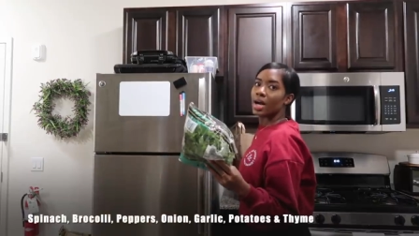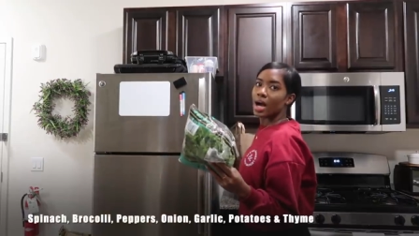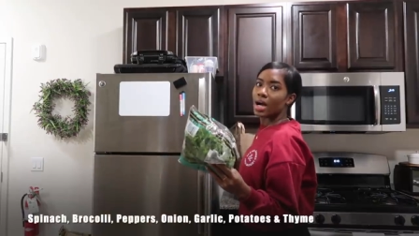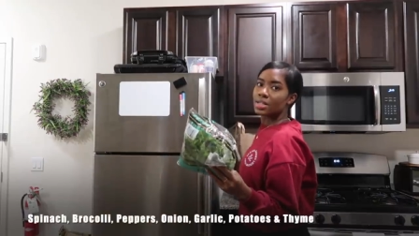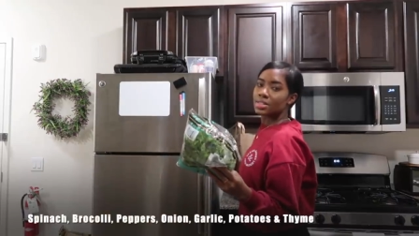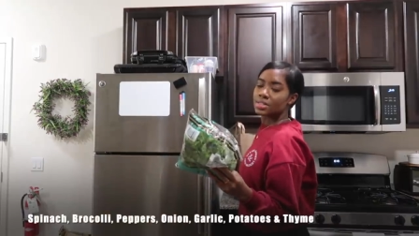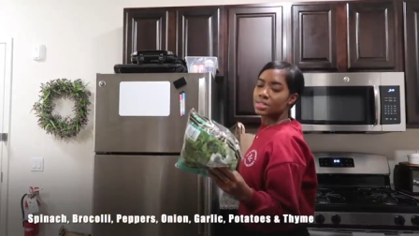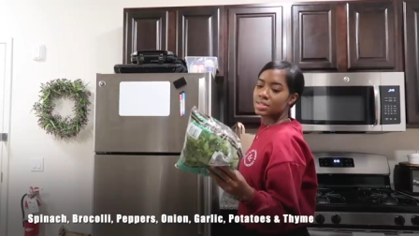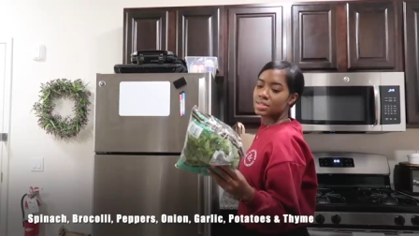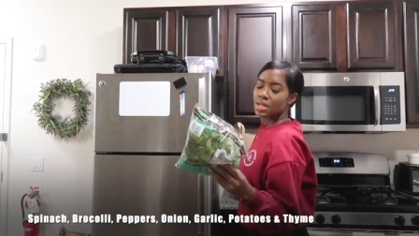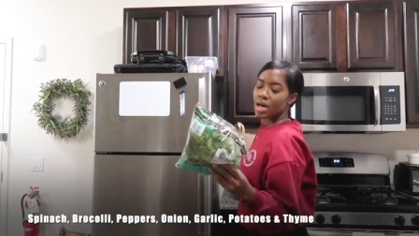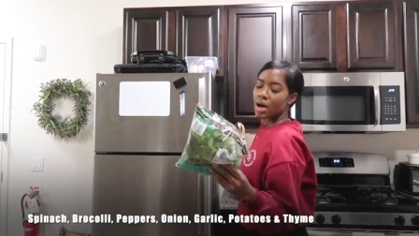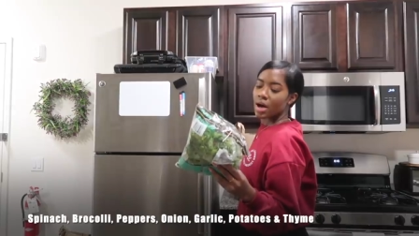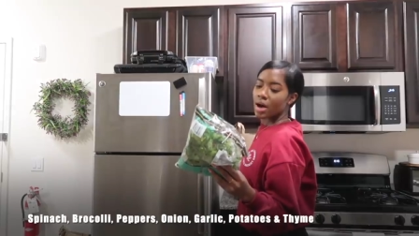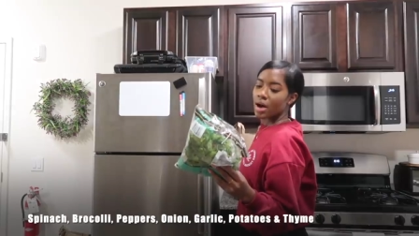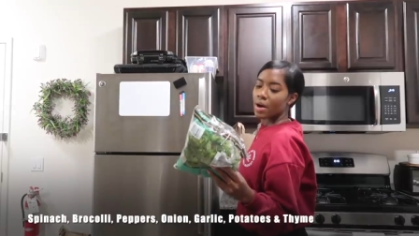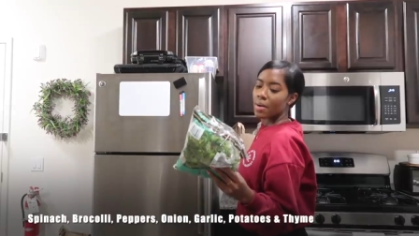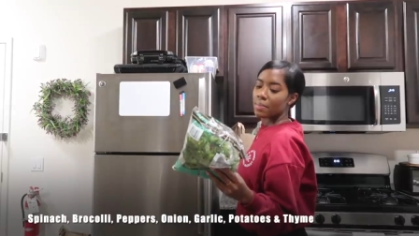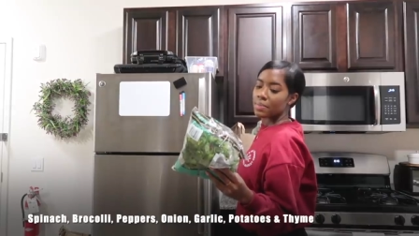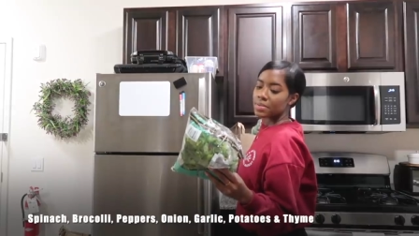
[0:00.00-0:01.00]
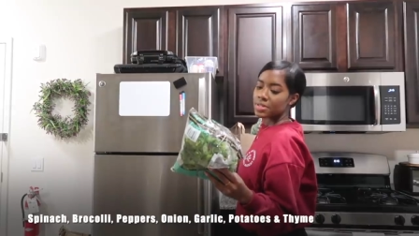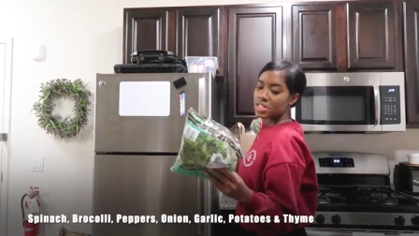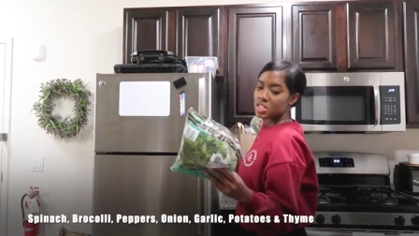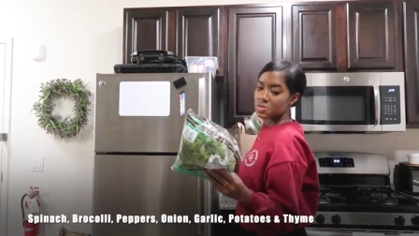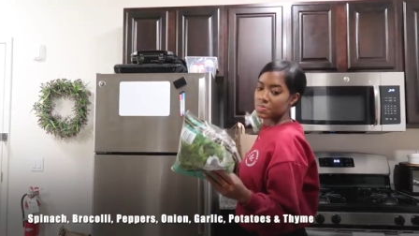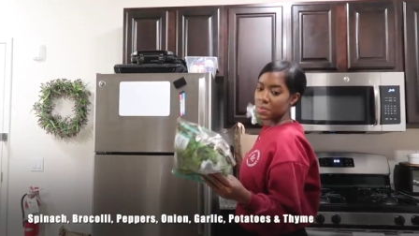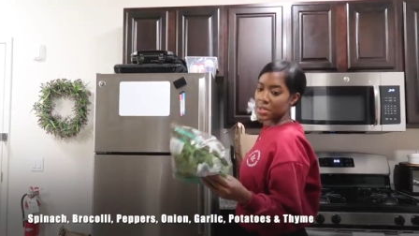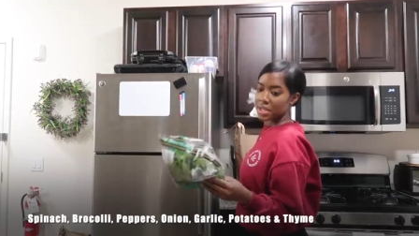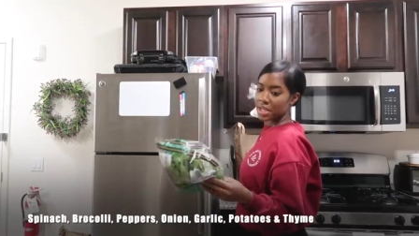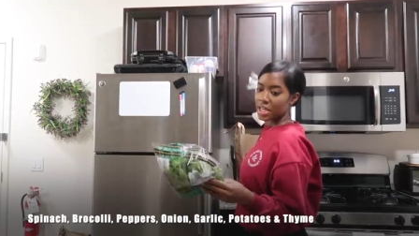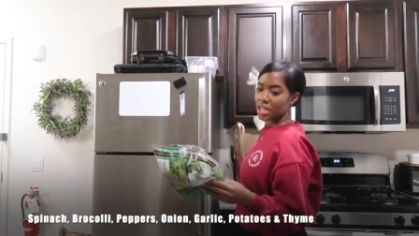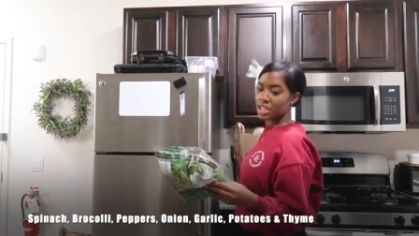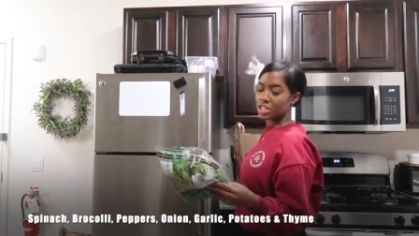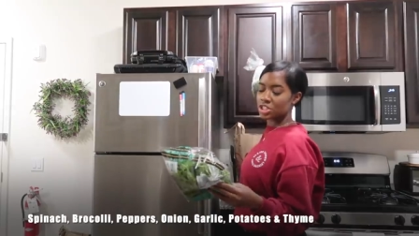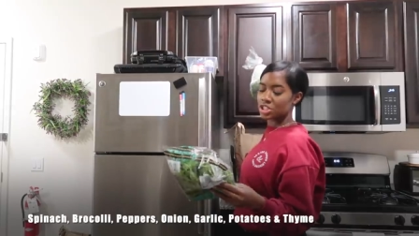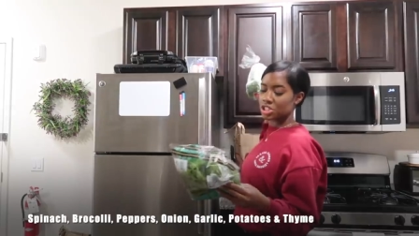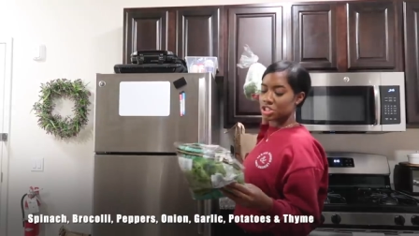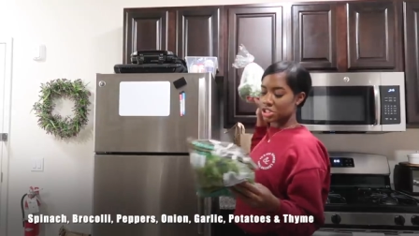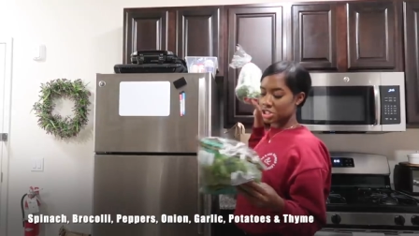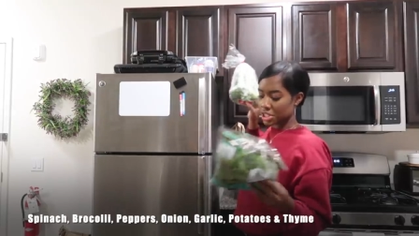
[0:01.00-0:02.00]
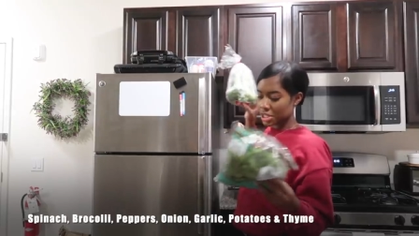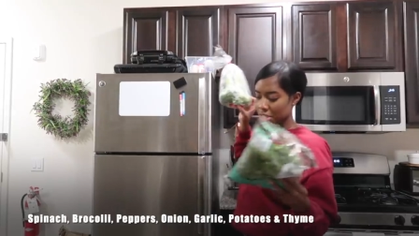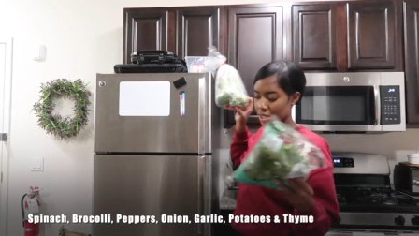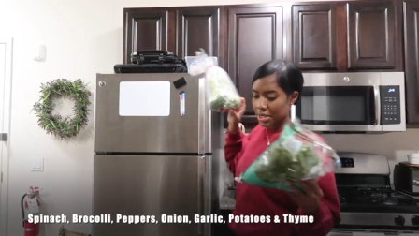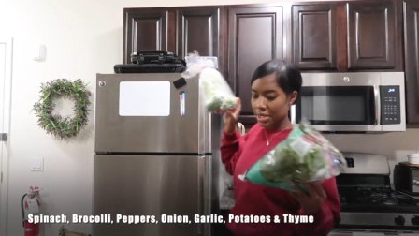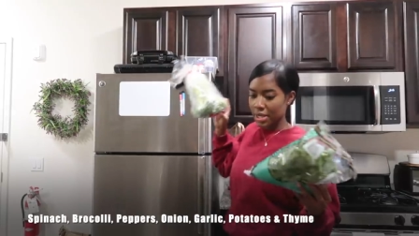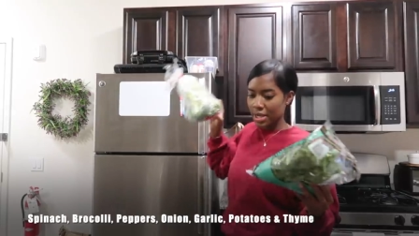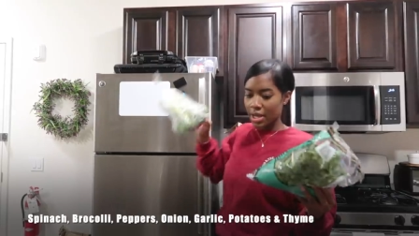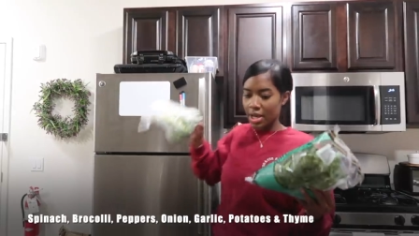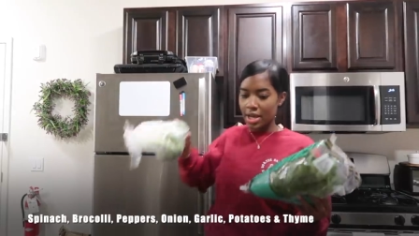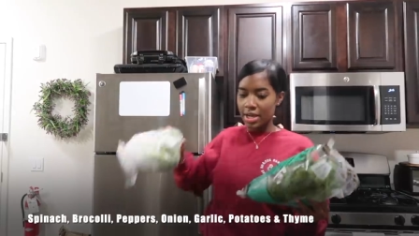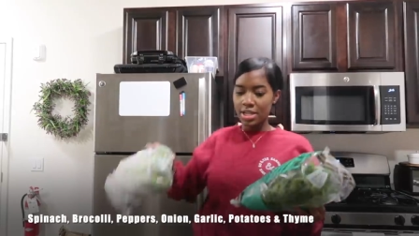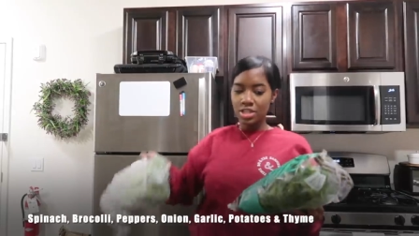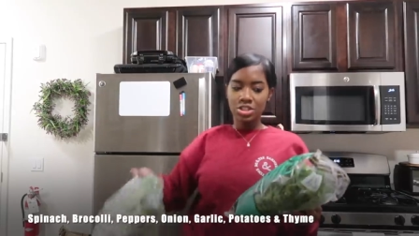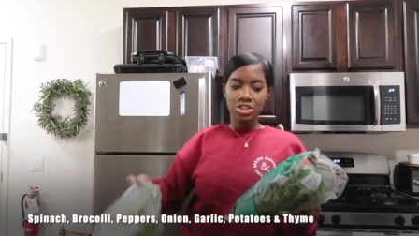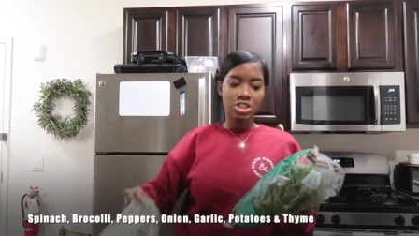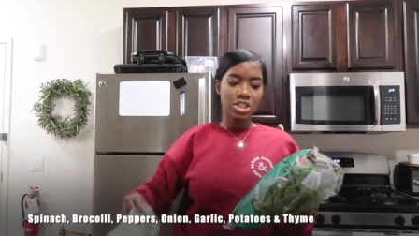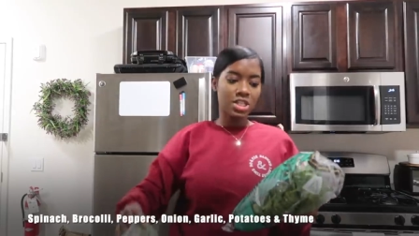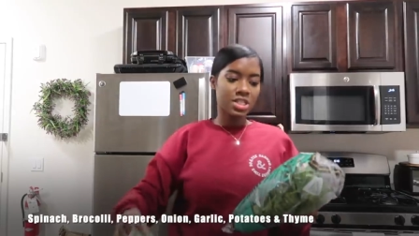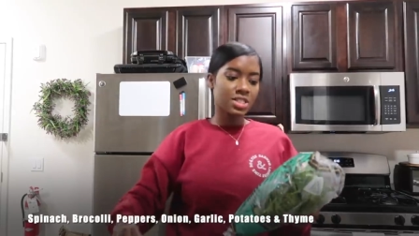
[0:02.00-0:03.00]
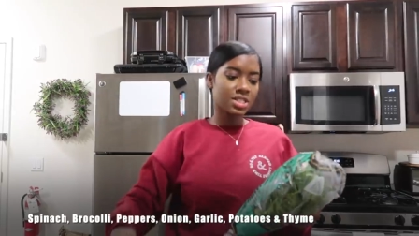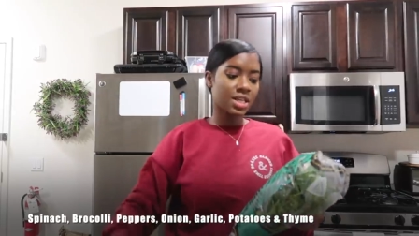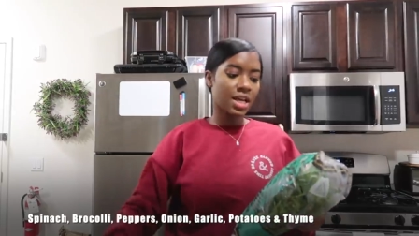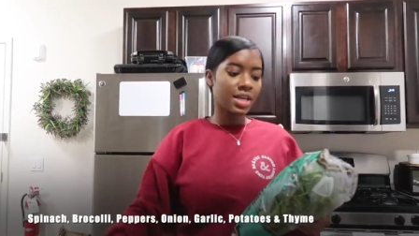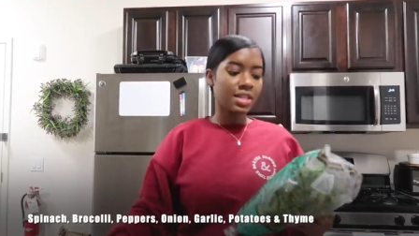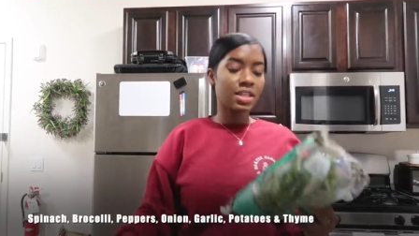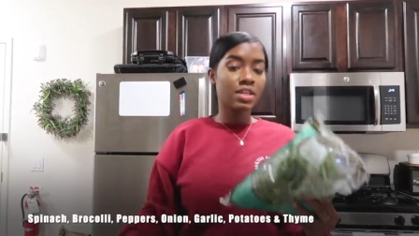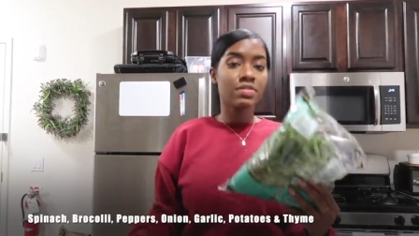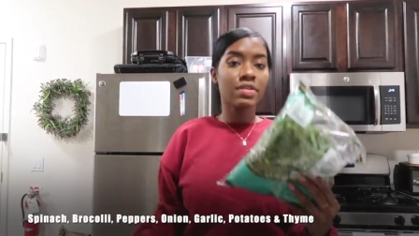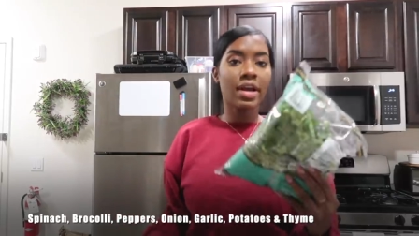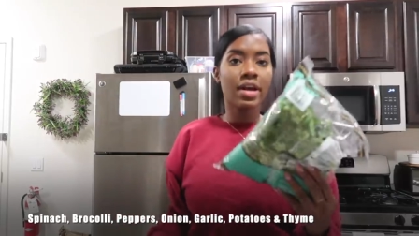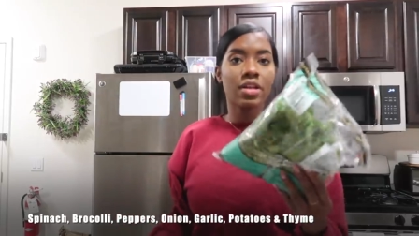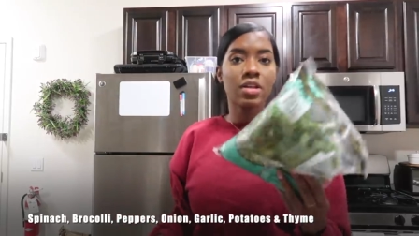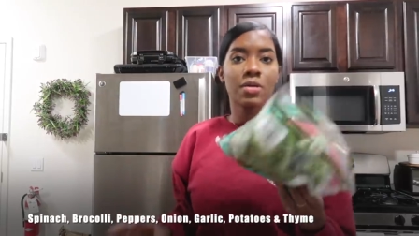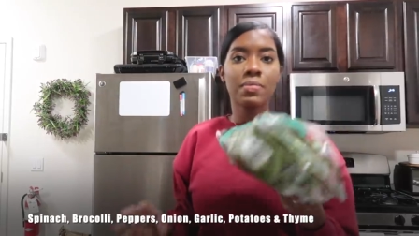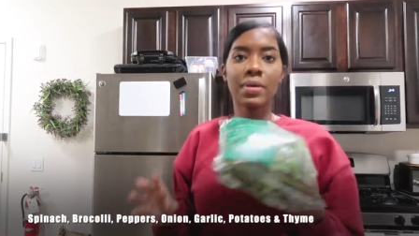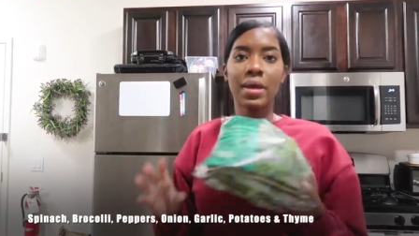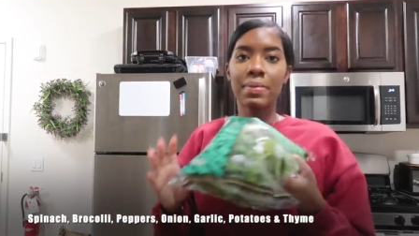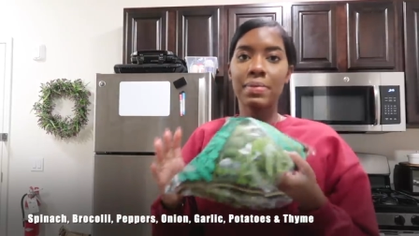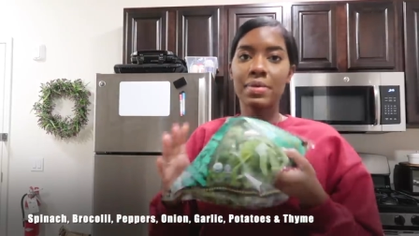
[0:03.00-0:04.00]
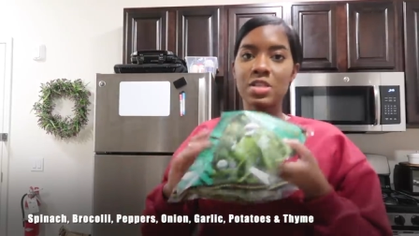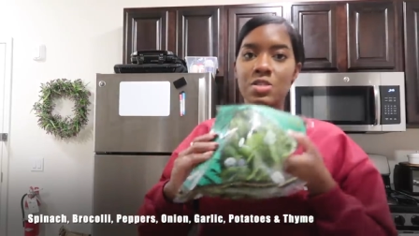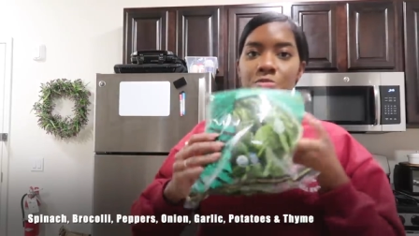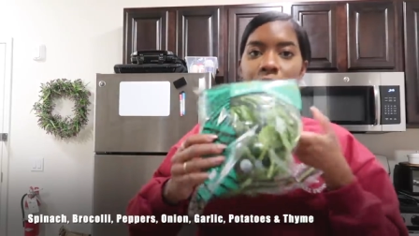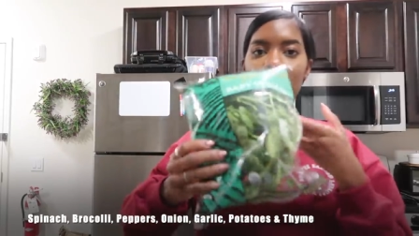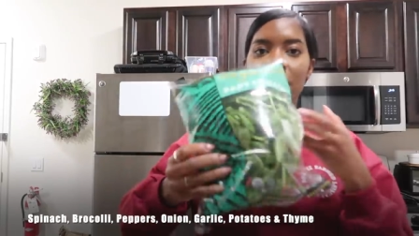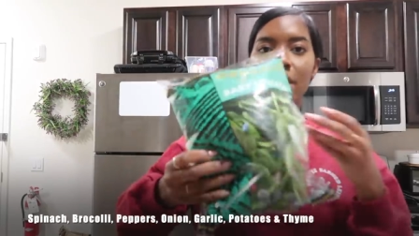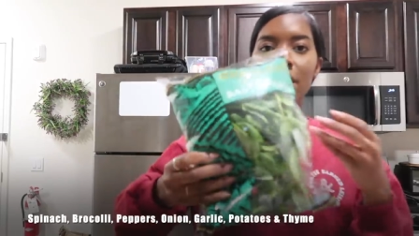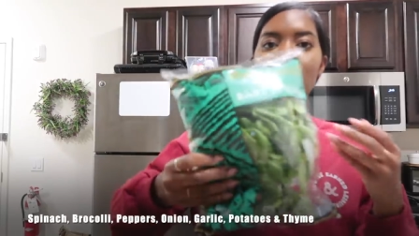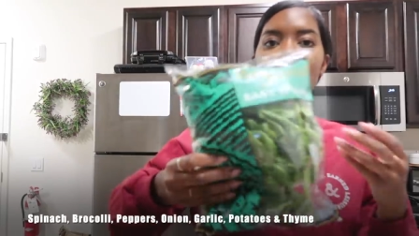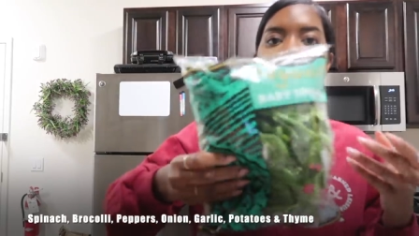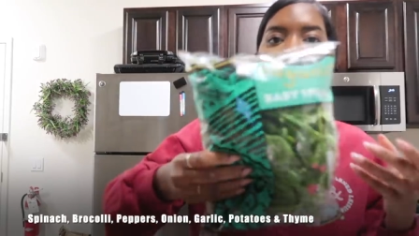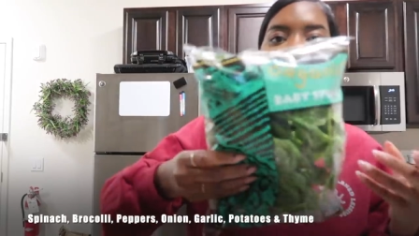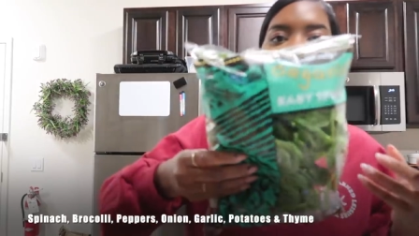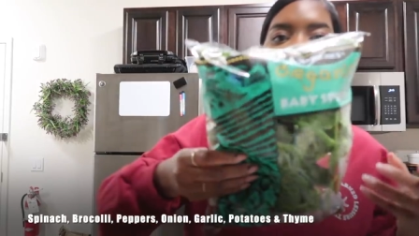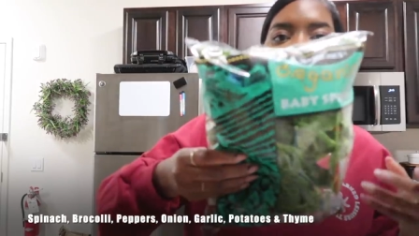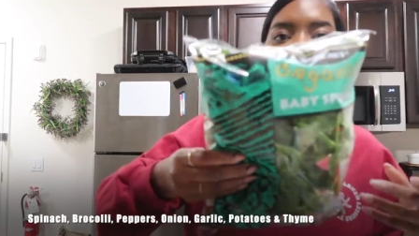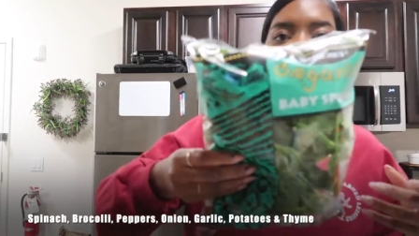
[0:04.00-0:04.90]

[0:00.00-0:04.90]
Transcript: got some spinach, and it's just like the regular baby spinach.